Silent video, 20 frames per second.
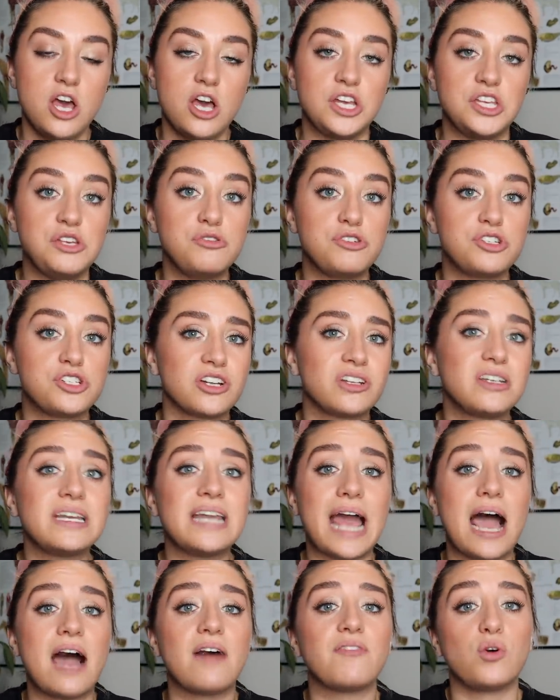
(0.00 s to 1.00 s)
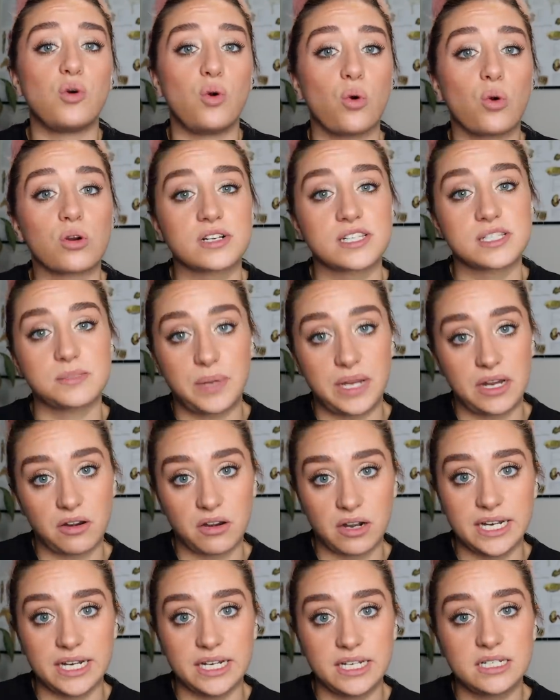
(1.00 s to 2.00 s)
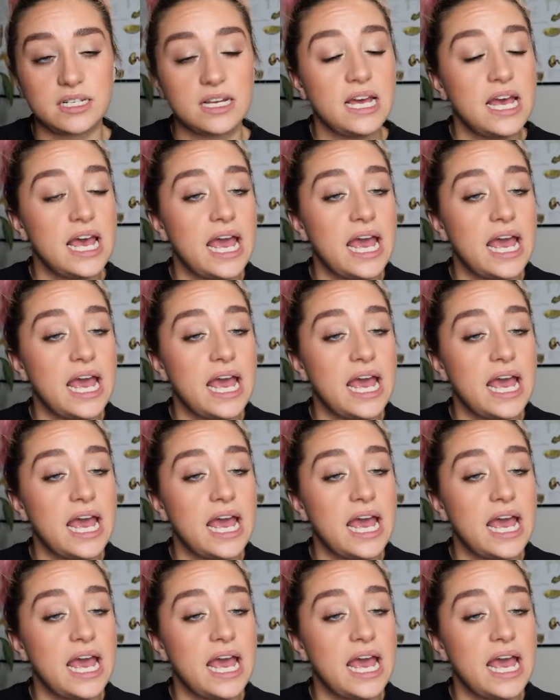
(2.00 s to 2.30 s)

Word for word: you shouldn't have a horse period.